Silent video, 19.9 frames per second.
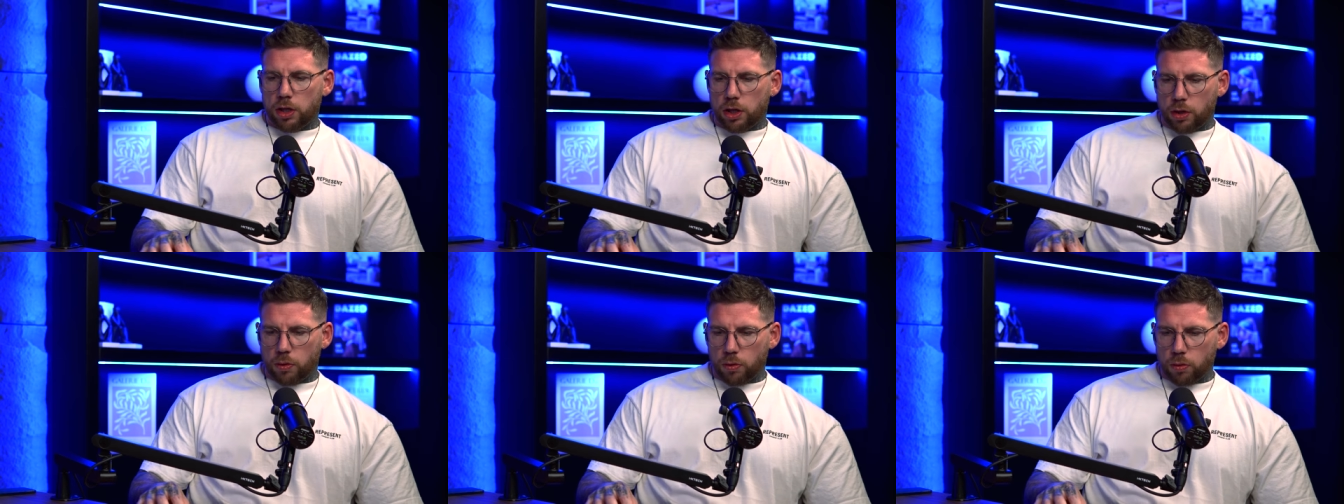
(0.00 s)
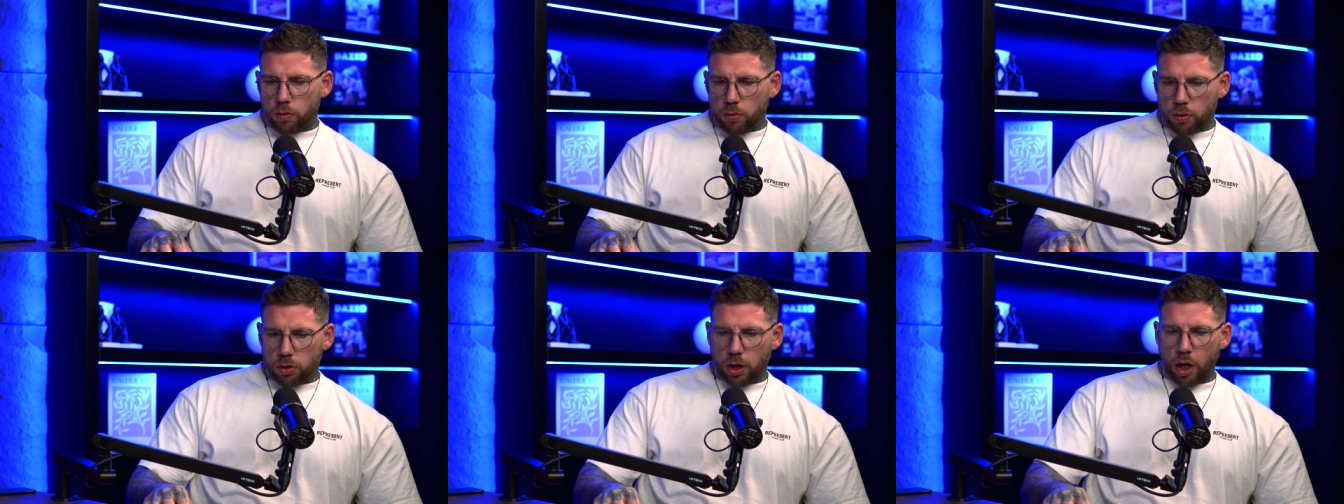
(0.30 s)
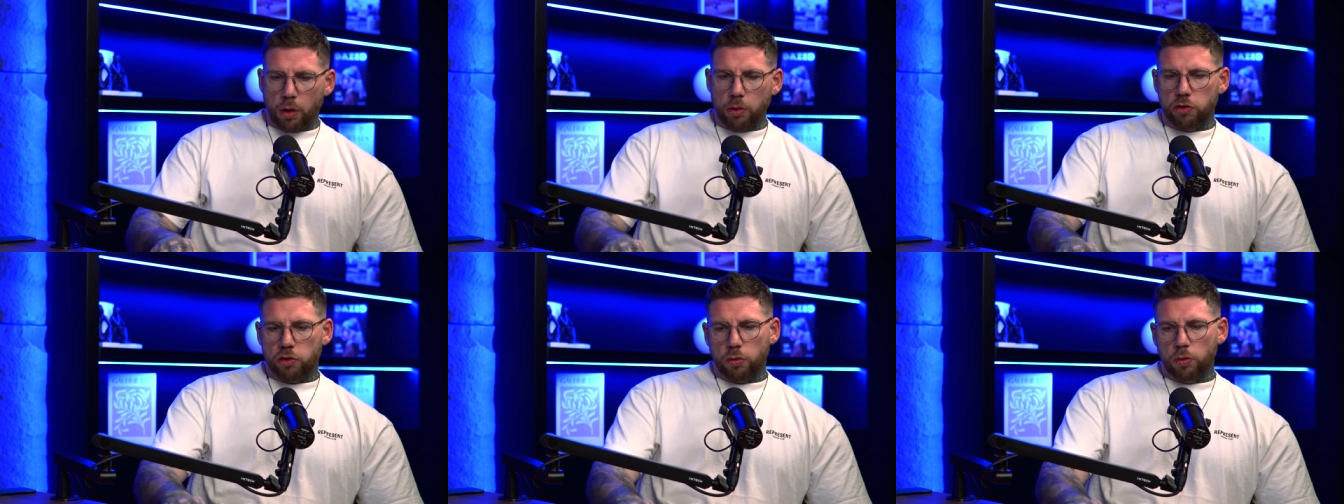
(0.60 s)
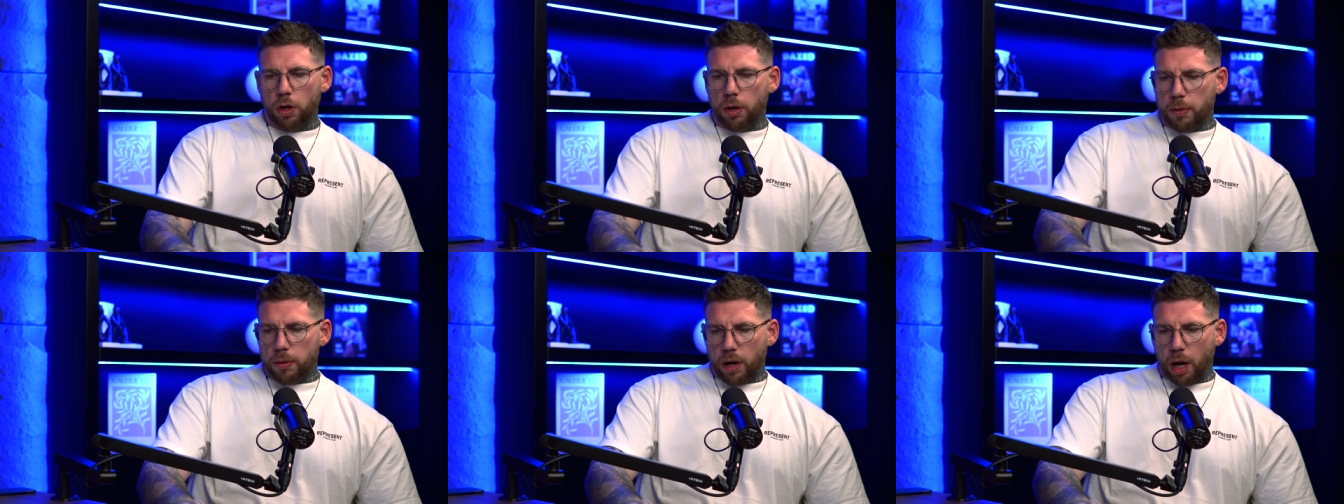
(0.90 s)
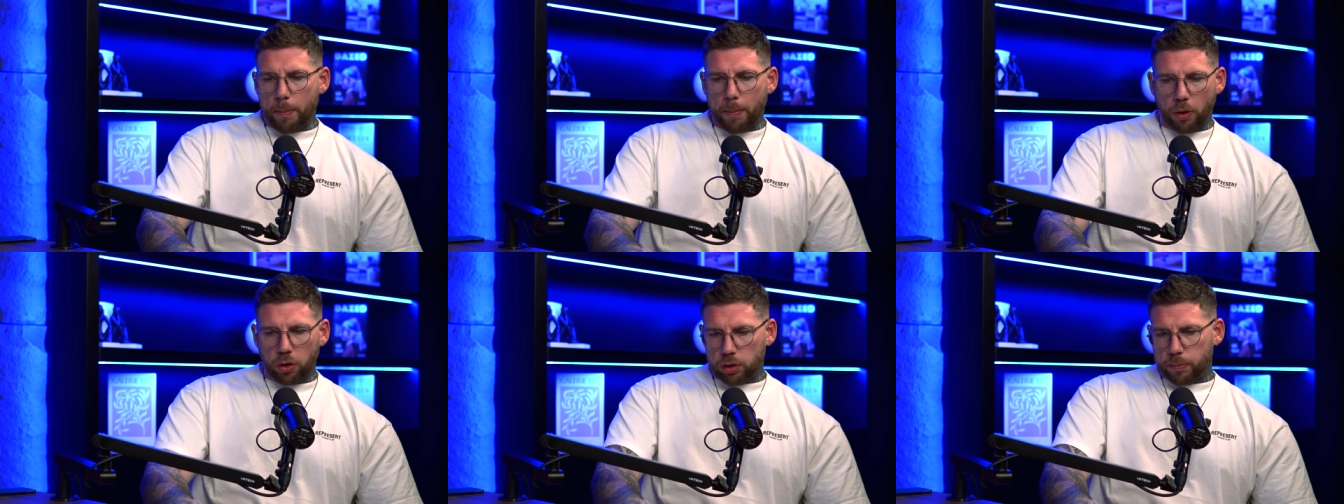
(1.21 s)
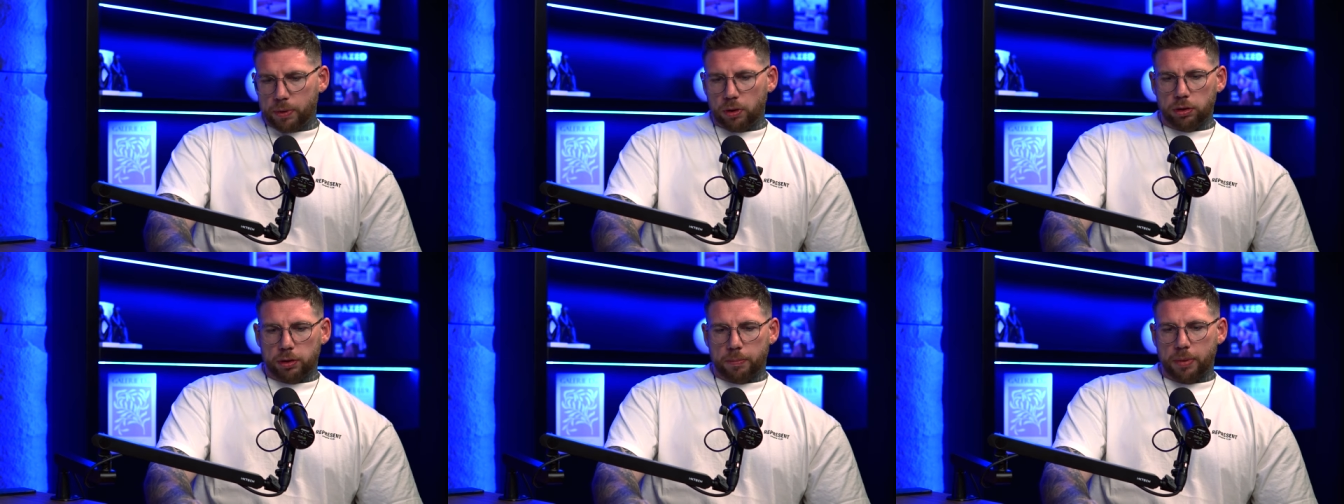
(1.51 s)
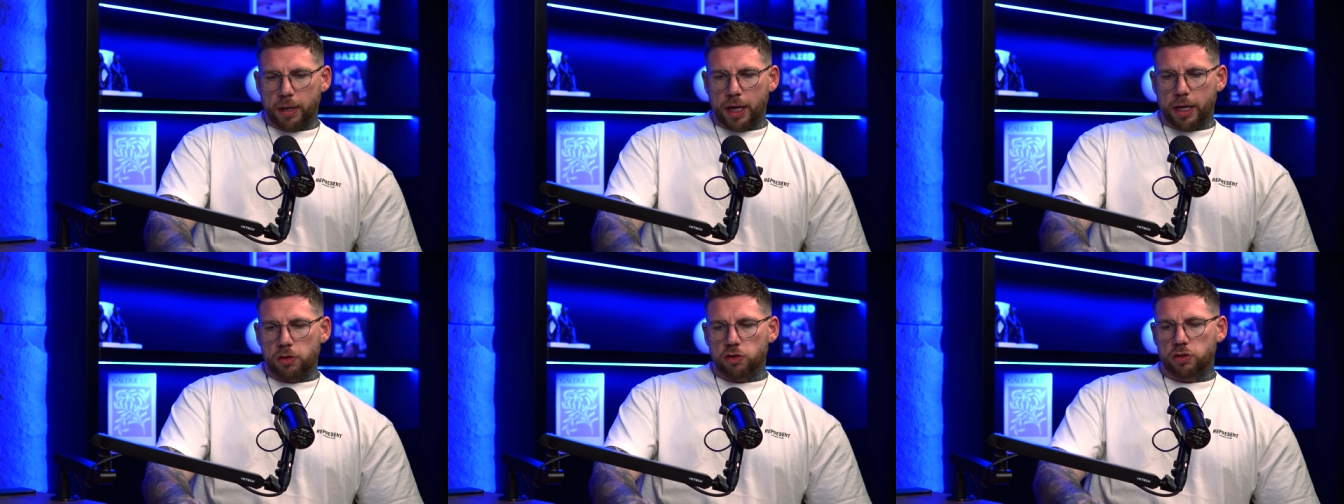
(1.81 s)
you go to a, a bodybuilding
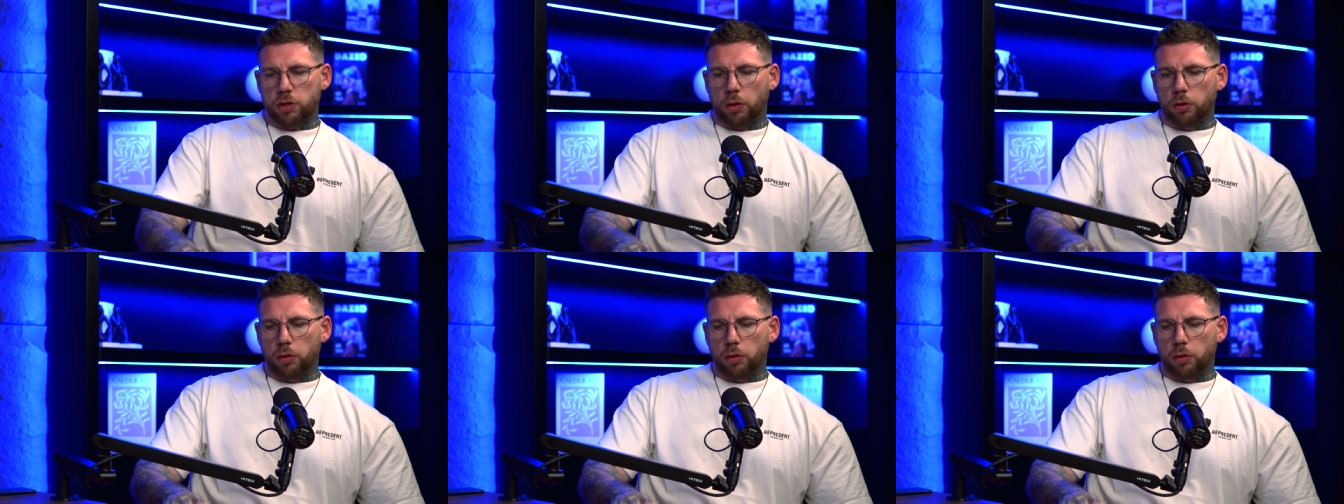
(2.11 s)
page.